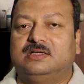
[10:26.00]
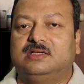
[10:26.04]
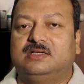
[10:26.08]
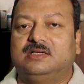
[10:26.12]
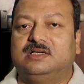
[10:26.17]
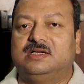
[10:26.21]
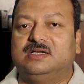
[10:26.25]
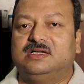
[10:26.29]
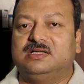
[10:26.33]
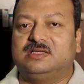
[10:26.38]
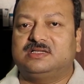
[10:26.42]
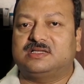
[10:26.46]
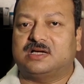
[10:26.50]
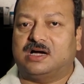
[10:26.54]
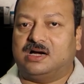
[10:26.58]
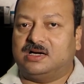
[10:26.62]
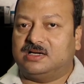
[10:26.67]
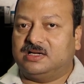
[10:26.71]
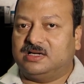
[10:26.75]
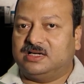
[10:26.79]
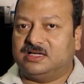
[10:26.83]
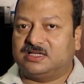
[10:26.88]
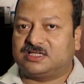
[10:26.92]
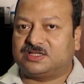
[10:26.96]
it is
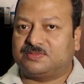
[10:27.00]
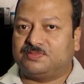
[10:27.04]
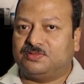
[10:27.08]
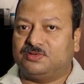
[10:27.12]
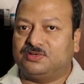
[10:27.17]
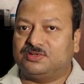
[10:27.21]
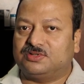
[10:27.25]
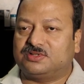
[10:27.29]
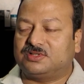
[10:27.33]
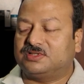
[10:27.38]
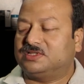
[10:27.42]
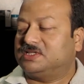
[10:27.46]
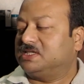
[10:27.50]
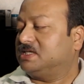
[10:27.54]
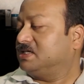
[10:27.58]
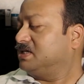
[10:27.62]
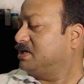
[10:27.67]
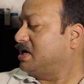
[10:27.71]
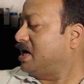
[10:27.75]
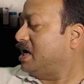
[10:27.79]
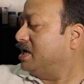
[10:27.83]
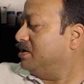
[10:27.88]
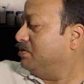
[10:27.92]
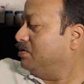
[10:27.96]
underexposed,
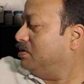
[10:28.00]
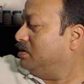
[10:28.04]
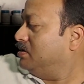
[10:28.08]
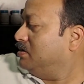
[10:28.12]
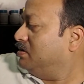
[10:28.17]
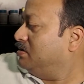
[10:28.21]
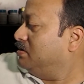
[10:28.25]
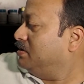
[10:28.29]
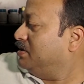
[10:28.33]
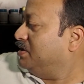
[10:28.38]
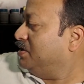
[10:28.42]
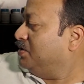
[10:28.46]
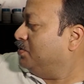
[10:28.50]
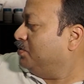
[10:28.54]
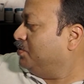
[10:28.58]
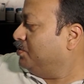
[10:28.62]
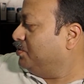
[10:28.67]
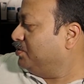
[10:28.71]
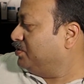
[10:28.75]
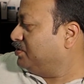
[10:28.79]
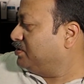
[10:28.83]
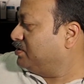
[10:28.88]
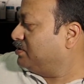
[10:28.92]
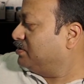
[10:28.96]
then I will
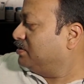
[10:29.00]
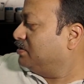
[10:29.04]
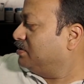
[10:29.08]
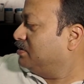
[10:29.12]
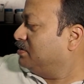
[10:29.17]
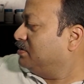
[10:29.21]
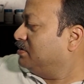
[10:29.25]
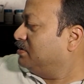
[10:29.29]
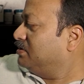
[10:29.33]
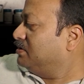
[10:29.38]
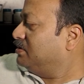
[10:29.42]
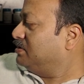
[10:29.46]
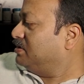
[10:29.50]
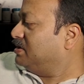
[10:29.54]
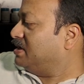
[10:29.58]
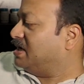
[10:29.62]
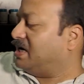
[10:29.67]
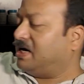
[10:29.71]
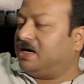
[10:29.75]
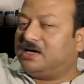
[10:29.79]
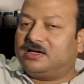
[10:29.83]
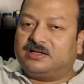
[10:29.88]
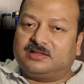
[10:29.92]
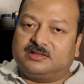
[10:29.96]
use
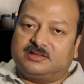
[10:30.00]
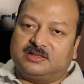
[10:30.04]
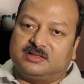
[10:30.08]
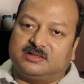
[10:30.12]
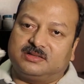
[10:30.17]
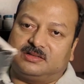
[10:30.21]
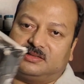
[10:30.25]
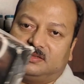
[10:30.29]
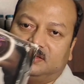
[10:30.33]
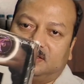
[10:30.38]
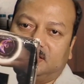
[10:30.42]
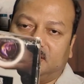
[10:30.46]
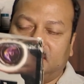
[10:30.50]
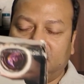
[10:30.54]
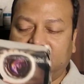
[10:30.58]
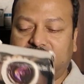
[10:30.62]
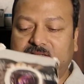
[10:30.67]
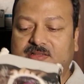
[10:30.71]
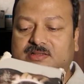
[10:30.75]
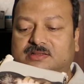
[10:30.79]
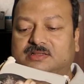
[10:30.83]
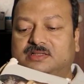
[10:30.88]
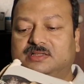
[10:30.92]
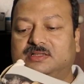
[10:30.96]
another
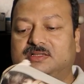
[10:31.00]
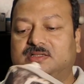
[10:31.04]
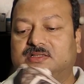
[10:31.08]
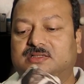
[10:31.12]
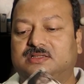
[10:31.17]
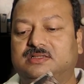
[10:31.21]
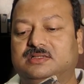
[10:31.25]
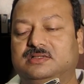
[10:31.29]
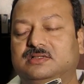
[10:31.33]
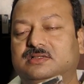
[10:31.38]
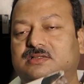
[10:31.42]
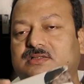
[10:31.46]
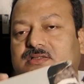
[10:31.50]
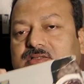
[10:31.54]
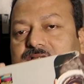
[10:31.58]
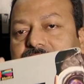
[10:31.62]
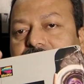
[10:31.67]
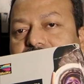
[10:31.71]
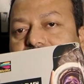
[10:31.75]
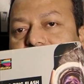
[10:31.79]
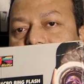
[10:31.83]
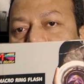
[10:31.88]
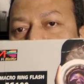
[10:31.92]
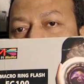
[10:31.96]
thing. This is the,
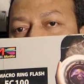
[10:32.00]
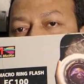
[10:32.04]
you